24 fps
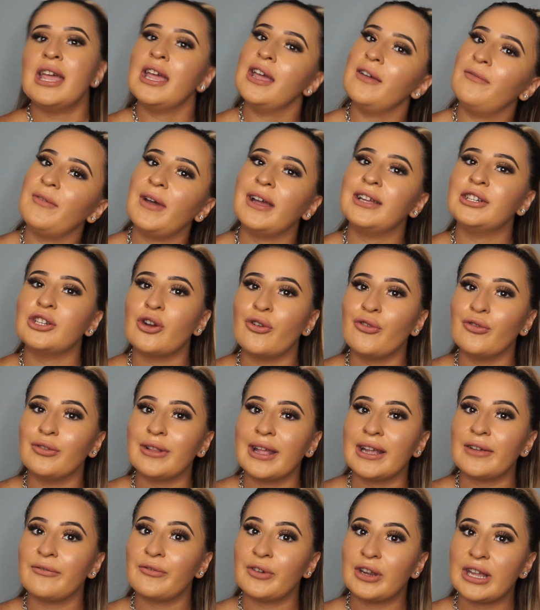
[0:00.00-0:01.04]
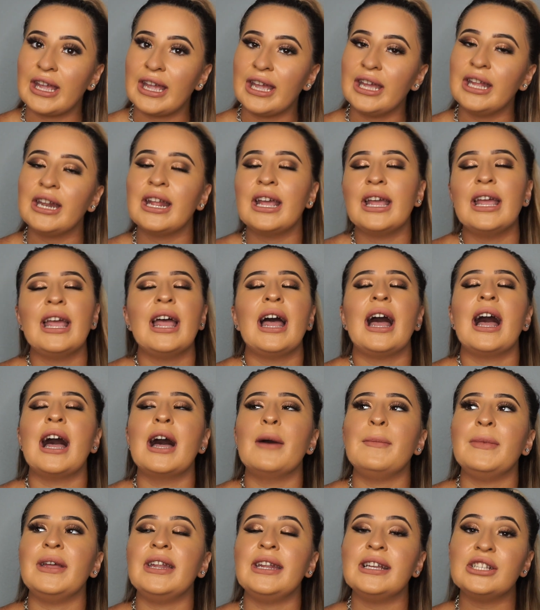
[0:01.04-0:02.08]
if I don't like forget.
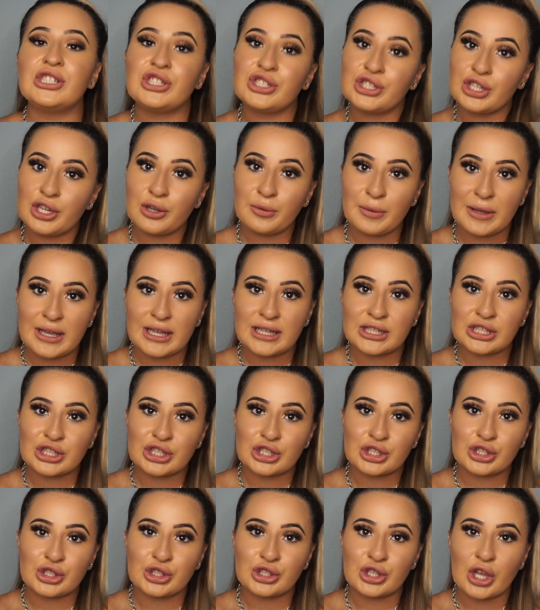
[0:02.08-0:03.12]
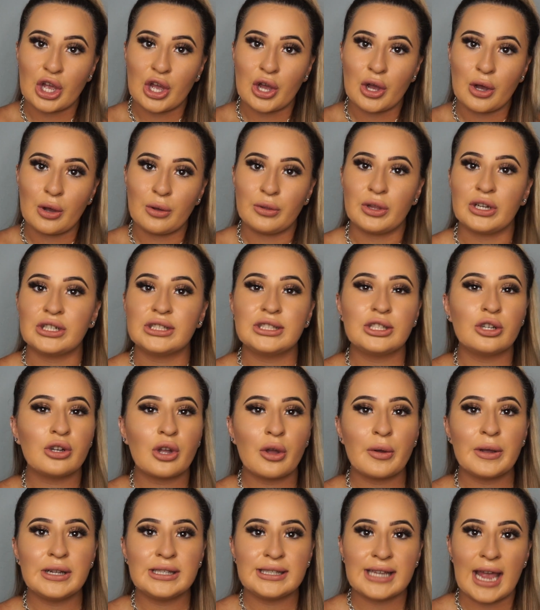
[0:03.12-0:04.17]
It is 2 weeks, so they're still
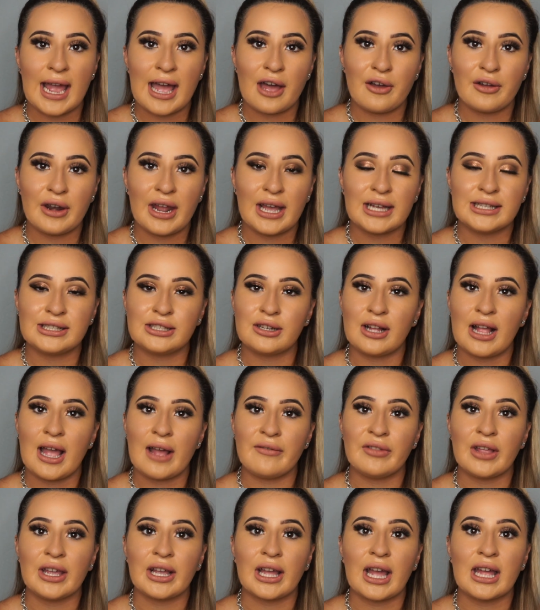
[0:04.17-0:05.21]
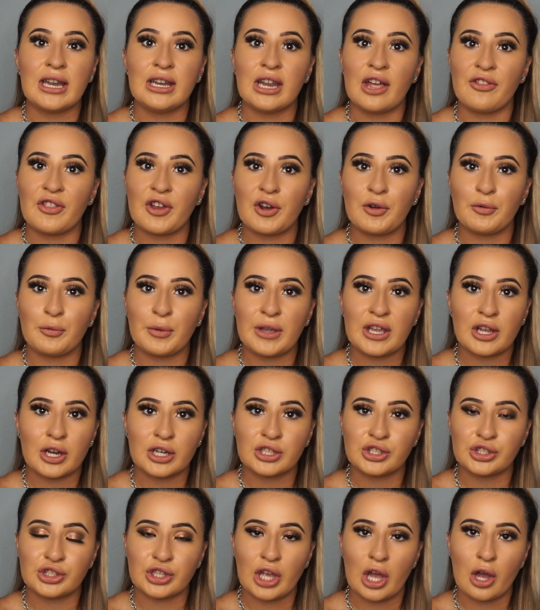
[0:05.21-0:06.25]
going down. I still have like another week
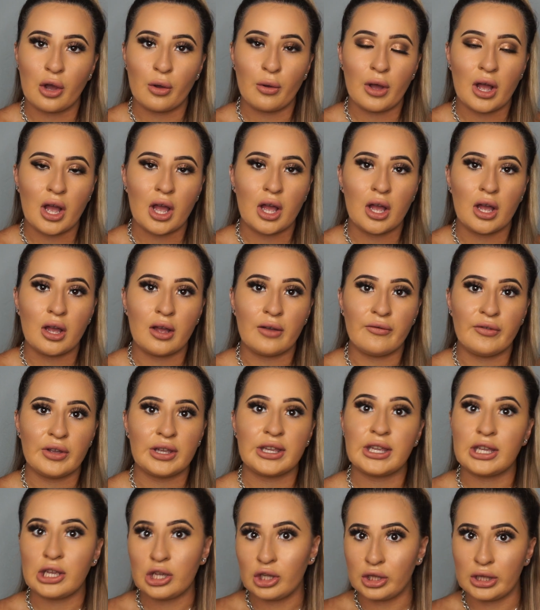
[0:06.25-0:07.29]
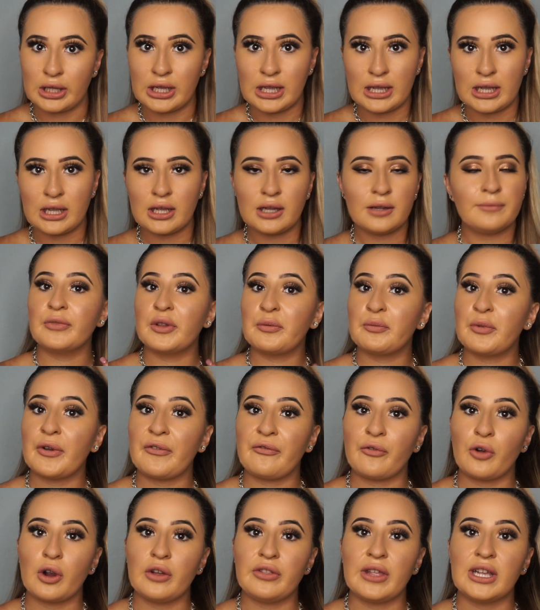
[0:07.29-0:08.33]
or so of healing
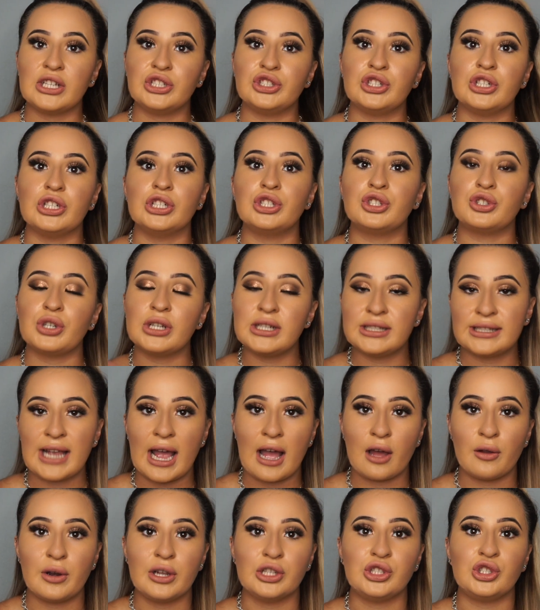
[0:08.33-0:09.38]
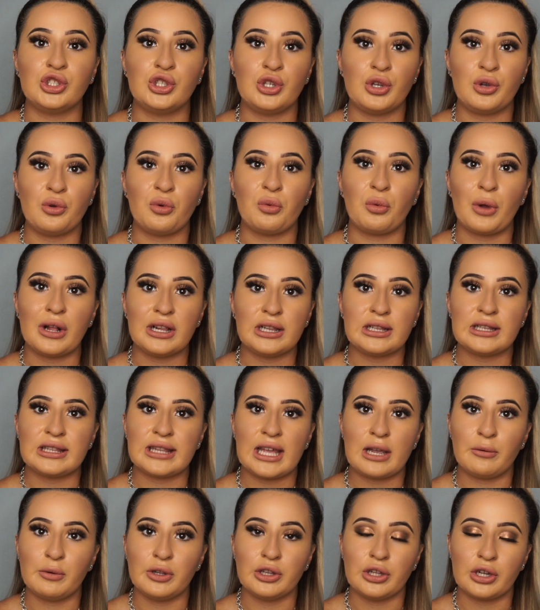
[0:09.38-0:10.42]
before they should shrink down to what
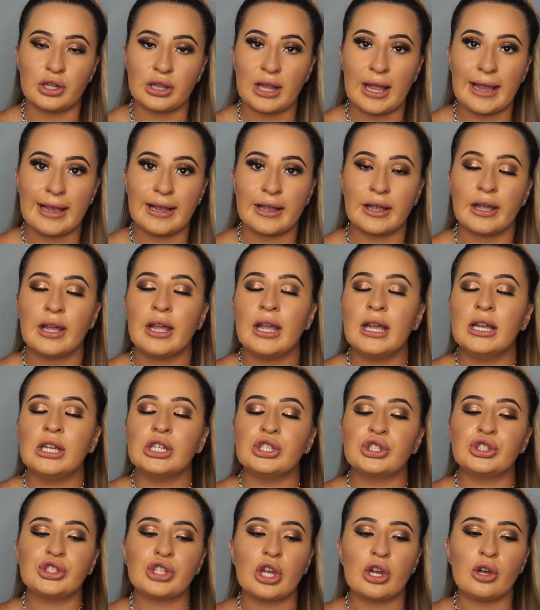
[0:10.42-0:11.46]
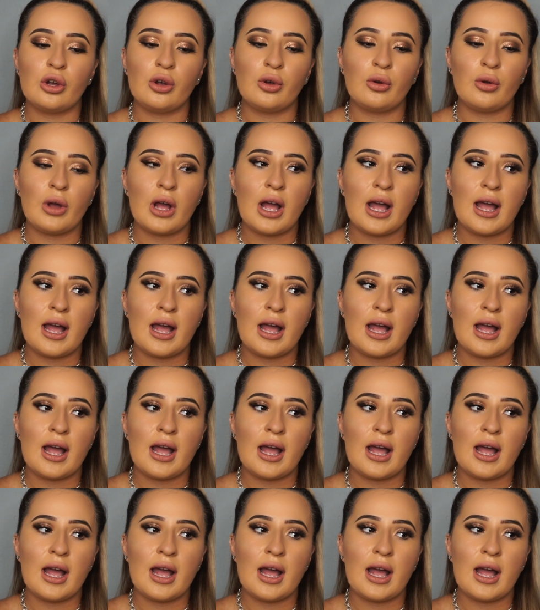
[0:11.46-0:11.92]
they will look like. So